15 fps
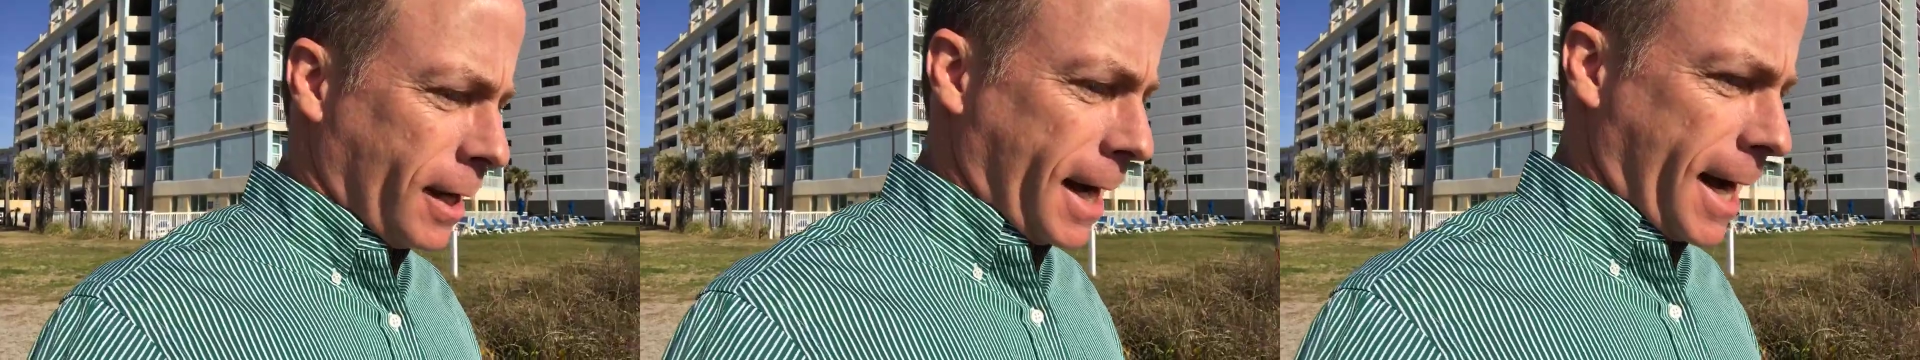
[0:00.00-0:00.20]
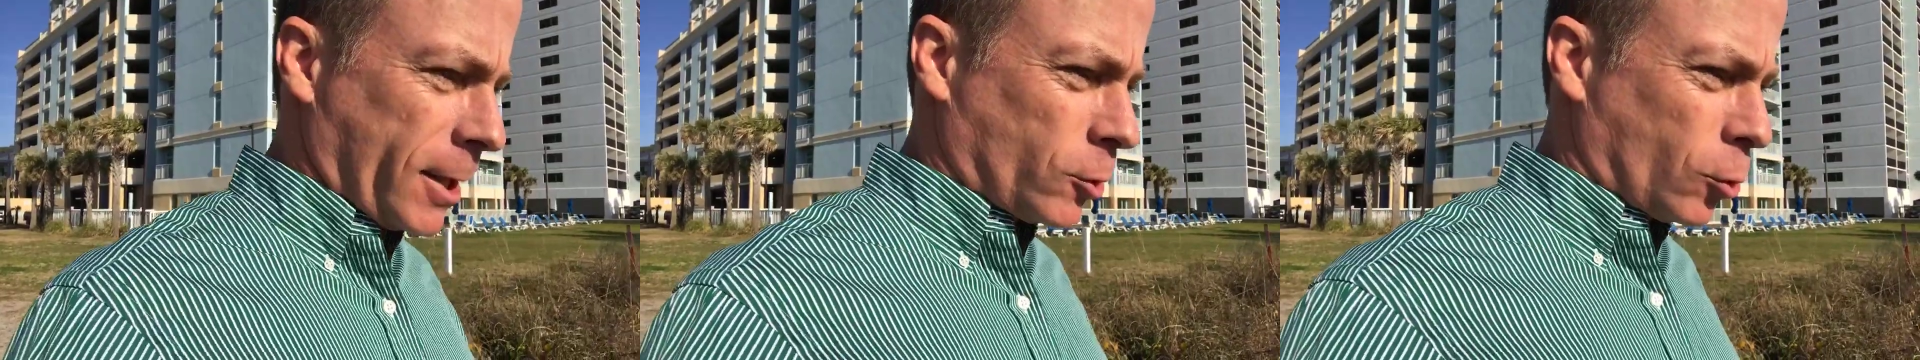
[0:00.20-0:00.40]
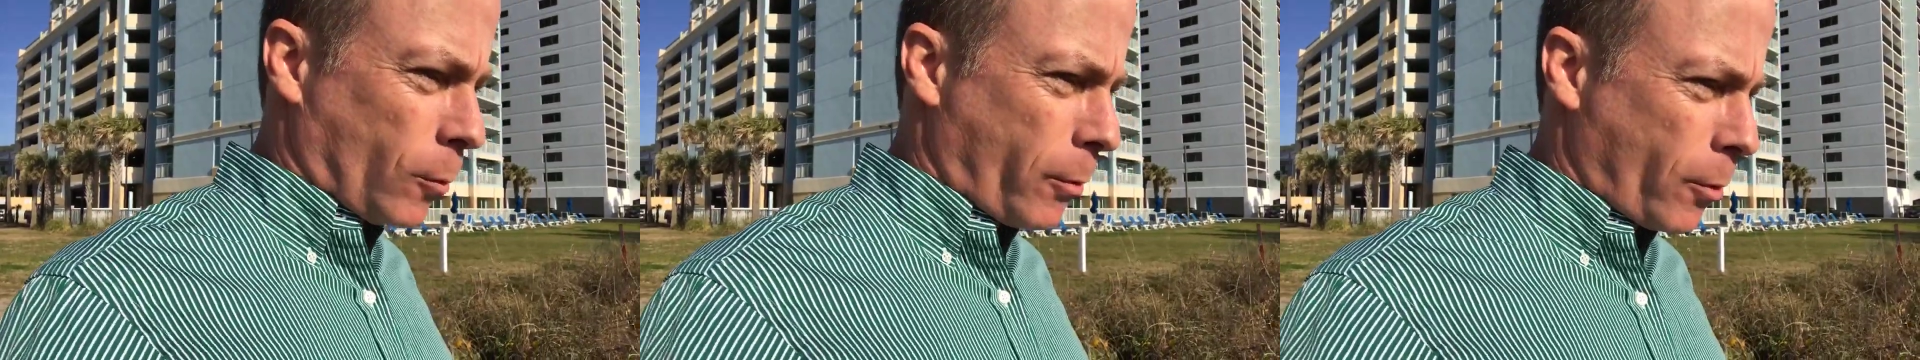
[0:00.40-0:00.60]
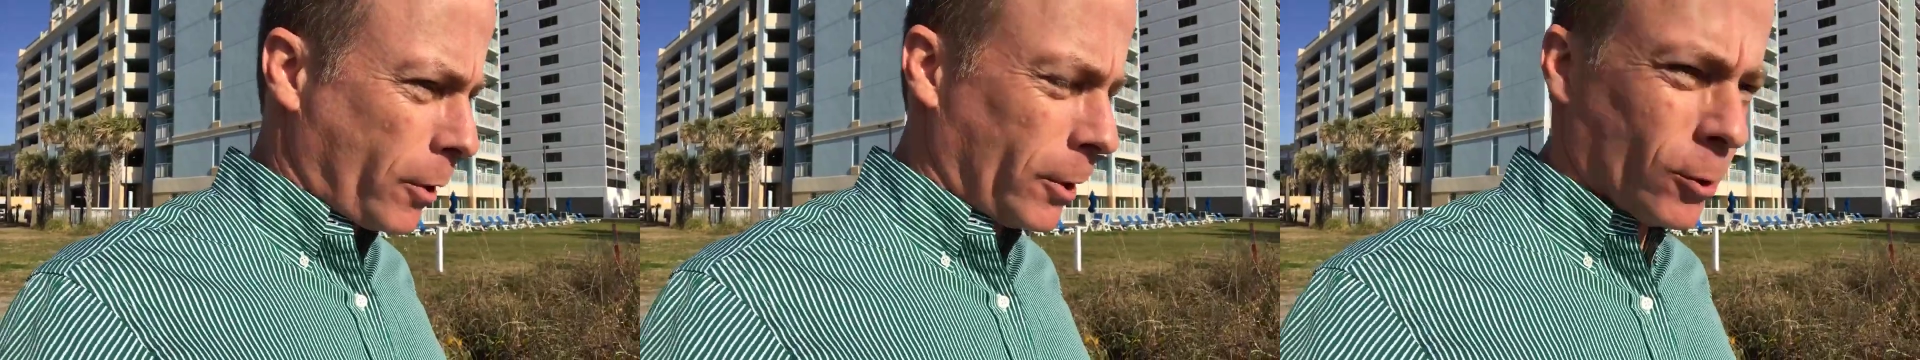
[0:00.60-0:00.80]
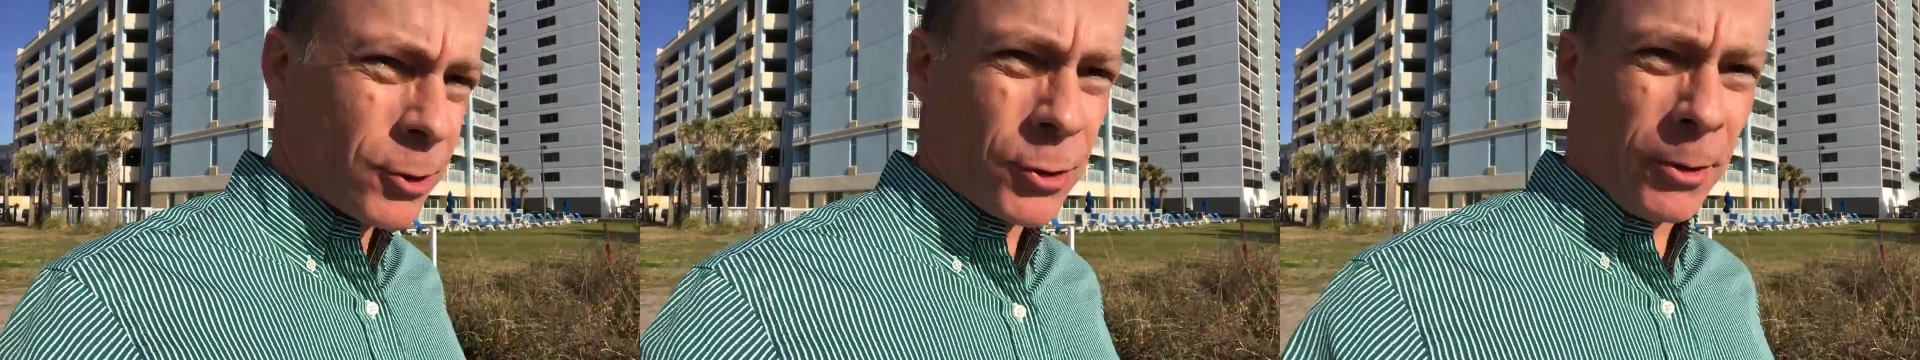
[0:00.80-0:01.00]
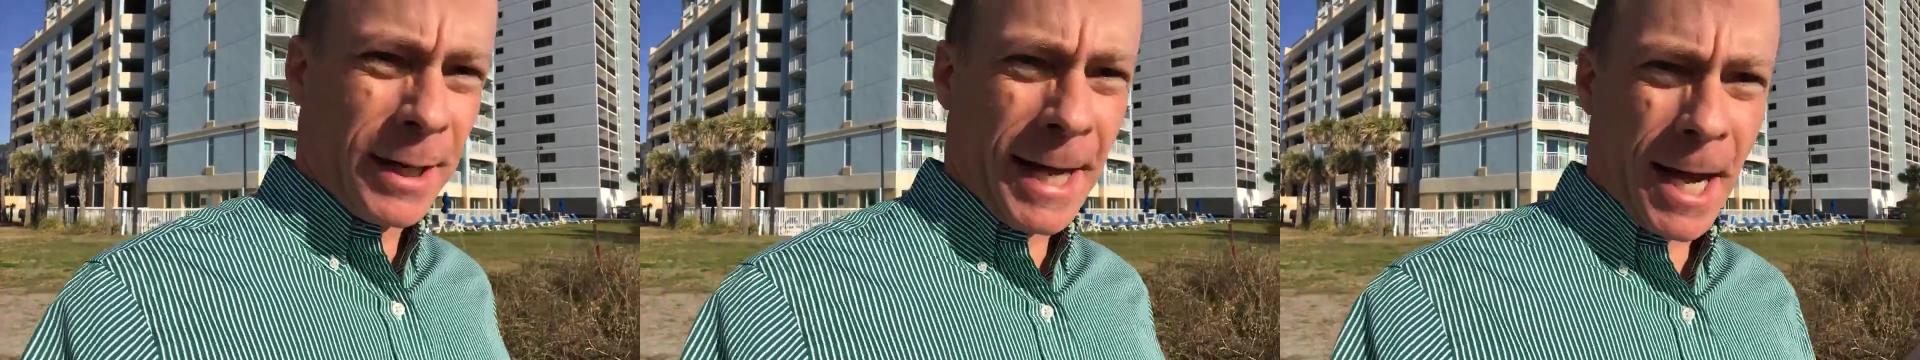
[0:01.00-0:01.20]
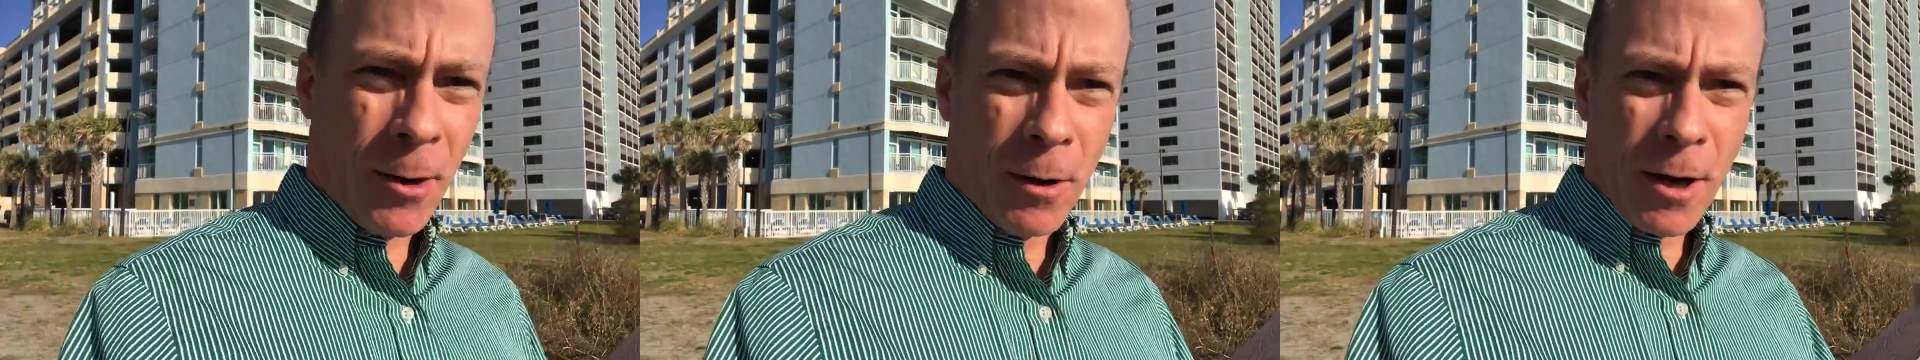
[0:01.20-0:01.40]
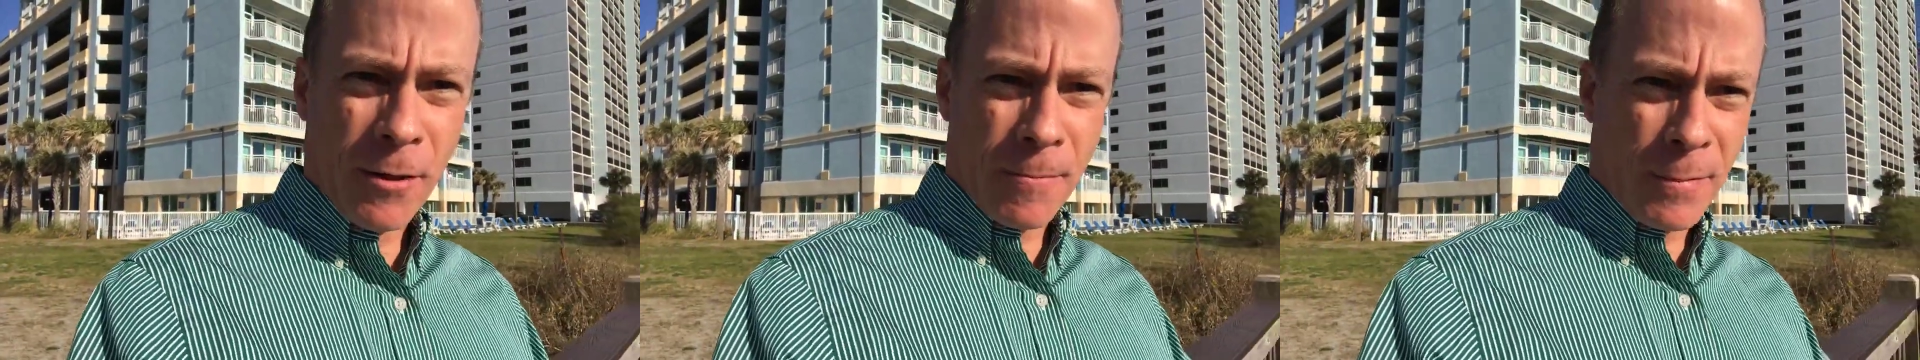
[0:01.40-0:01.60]
actual pointers on how
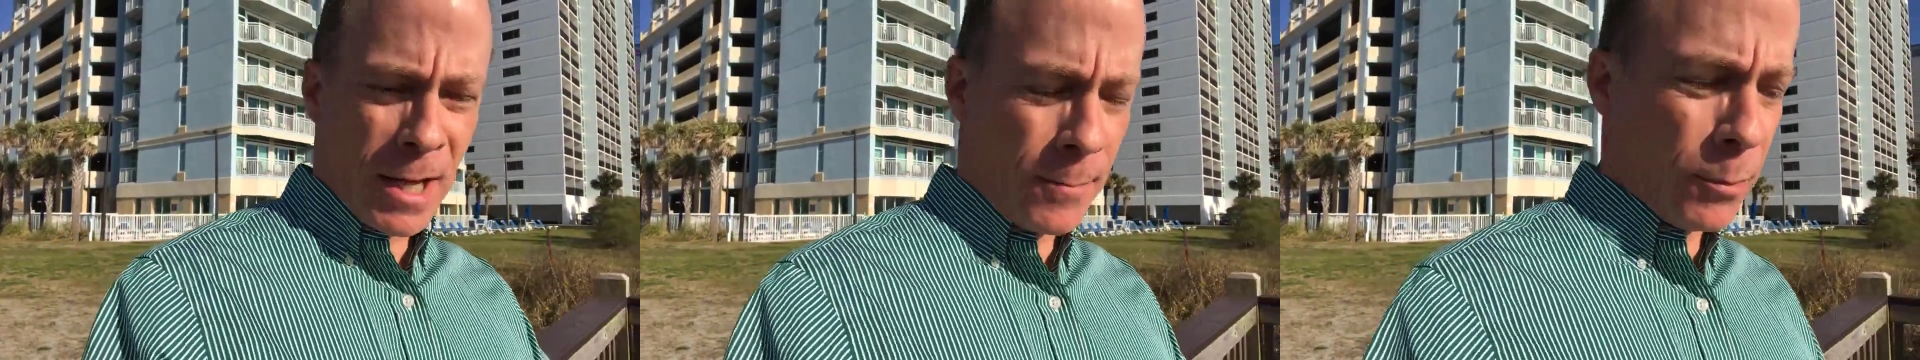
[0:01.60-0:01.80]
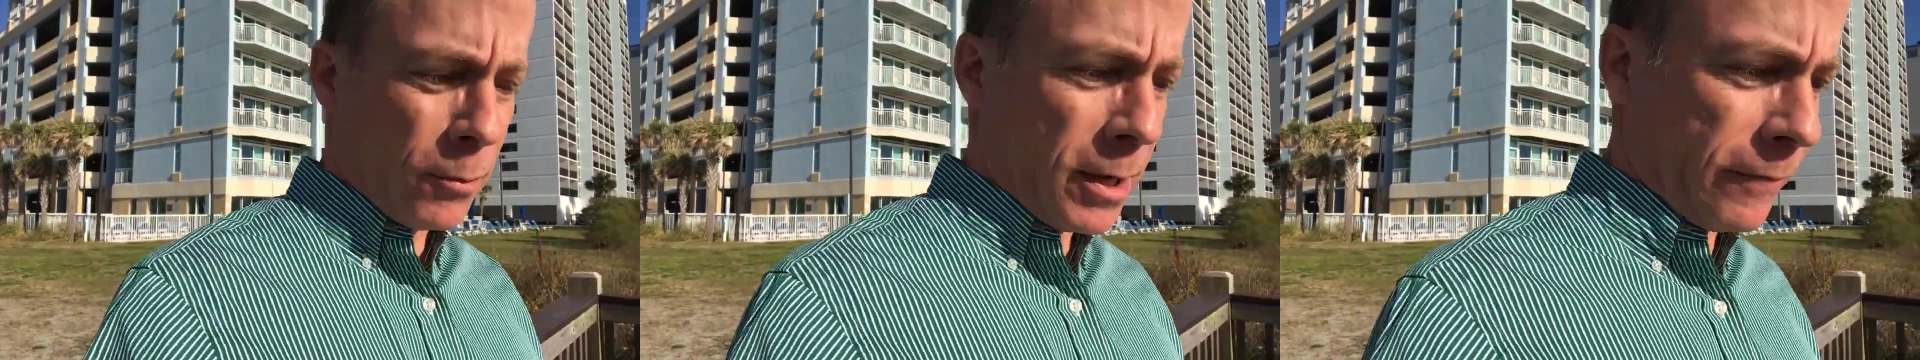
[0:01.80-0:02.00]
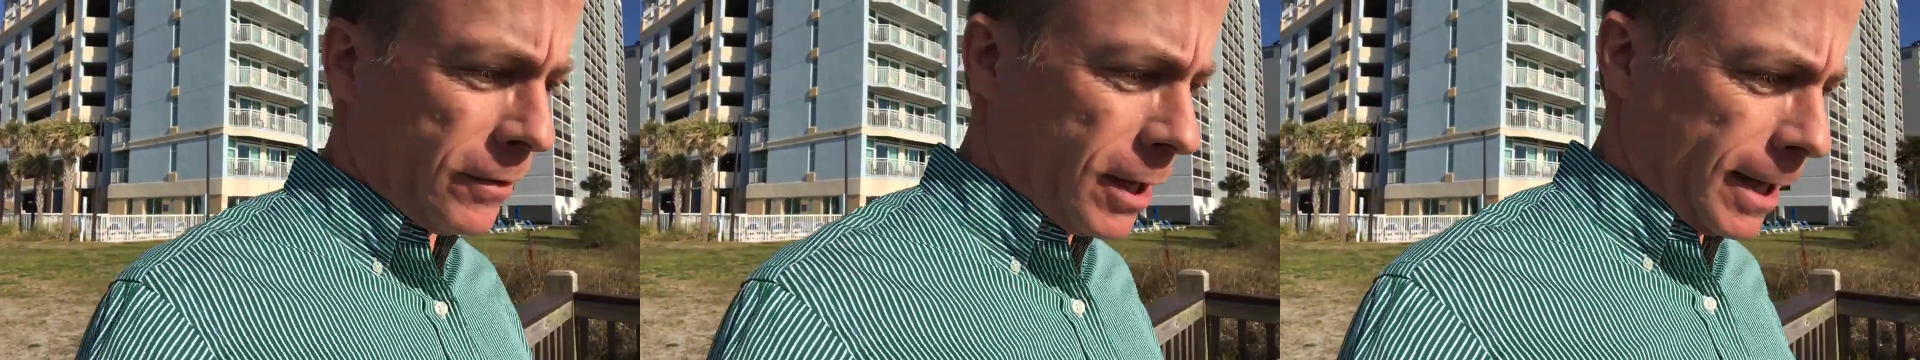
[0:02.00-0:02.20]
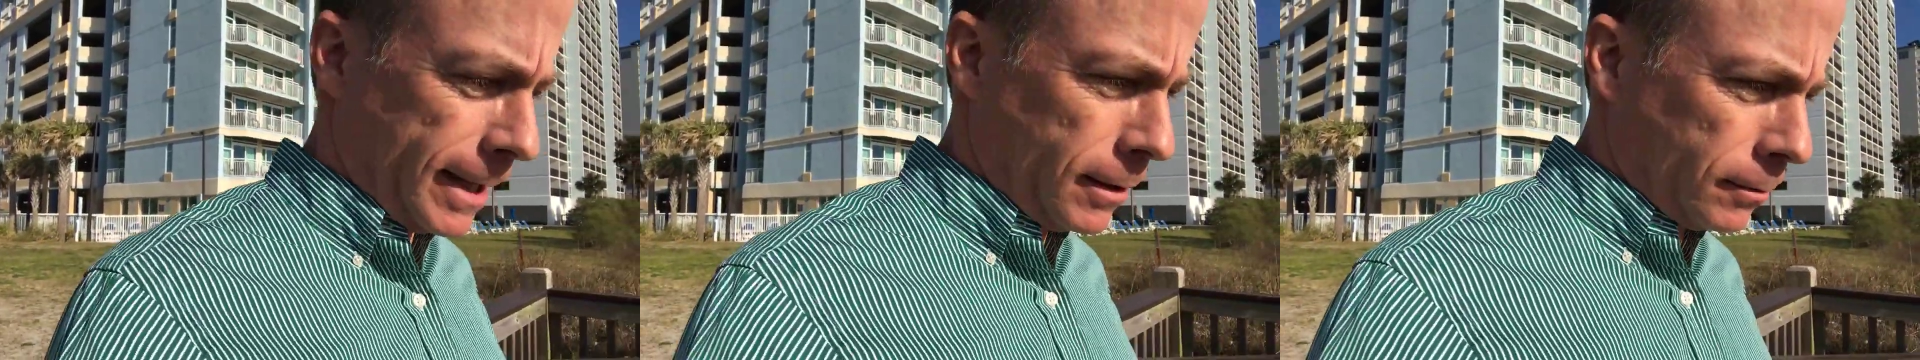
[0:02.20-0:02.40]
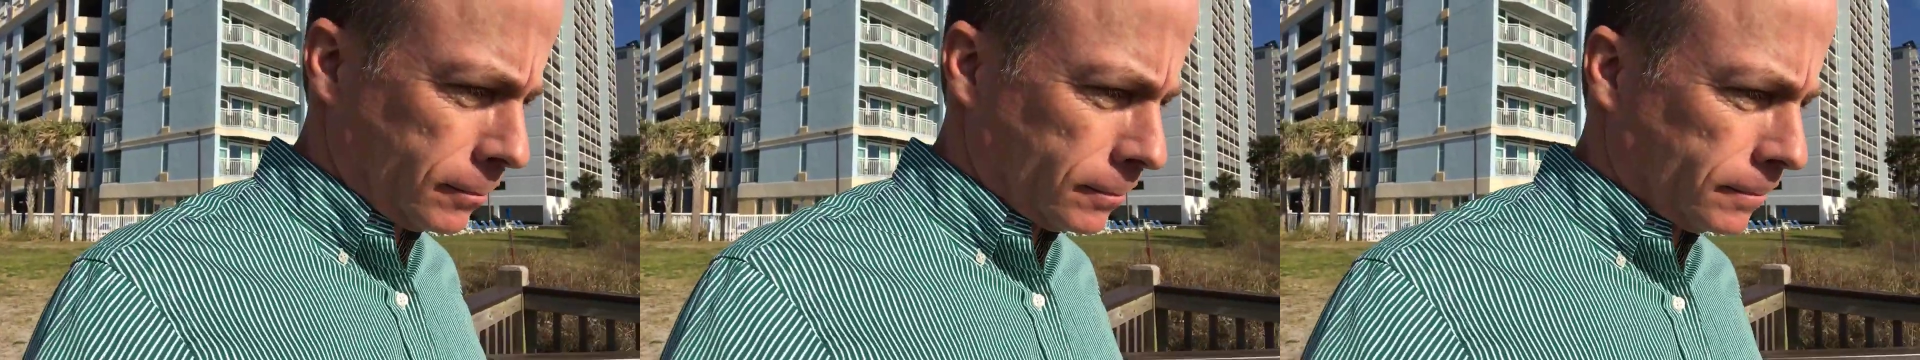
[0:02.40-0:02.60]
other people have done it.